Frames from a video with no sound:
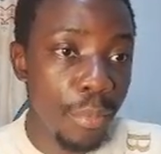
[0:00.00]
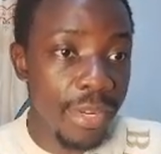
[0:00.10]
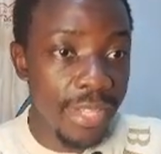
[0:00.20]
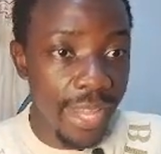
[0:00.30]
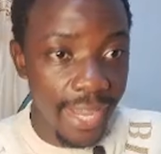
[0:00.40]

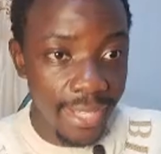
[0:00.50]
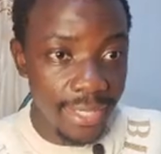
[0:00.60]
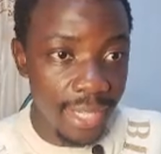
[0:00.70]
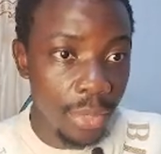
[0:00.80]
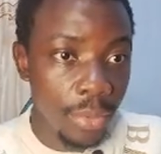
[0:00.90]
x
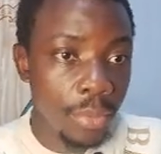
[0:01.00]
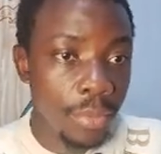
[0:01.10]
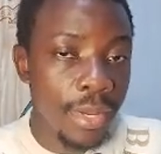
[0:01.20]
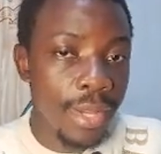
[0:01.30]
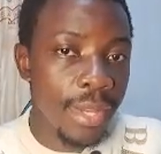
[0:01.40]
now,
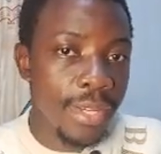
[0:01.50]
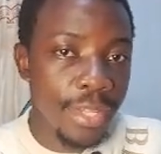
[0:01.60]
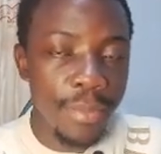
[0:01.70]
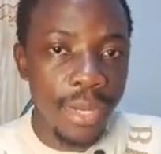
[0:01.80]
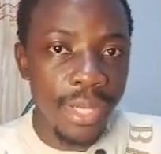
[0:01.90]

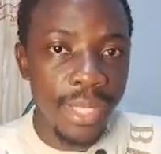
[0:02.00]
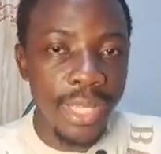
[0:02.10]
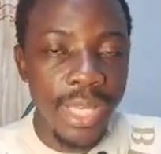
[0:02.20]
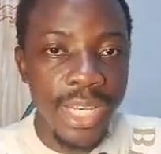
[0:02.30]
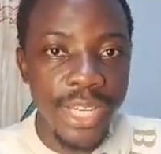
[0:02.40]
typically
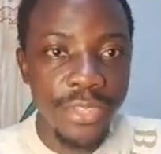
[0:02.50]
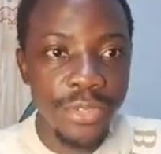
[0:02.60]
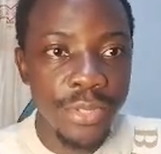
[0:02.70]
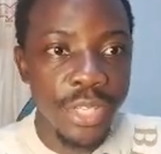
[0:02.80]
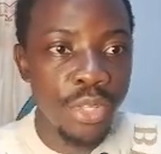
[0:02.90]
it
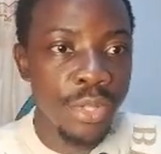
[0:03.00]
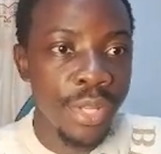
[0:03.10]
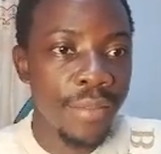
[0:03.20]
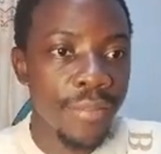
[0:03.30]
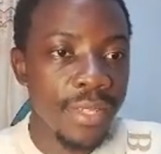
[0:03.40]
will give
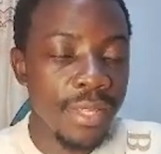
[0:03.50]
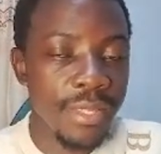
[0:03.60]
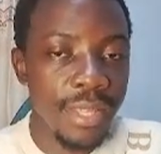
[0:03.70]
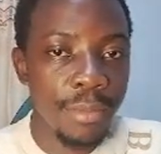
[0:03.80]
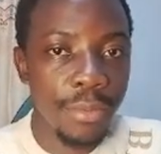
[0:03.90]
us a
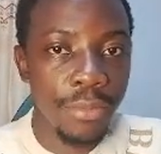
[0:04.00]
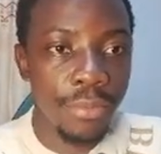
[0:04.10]
sum of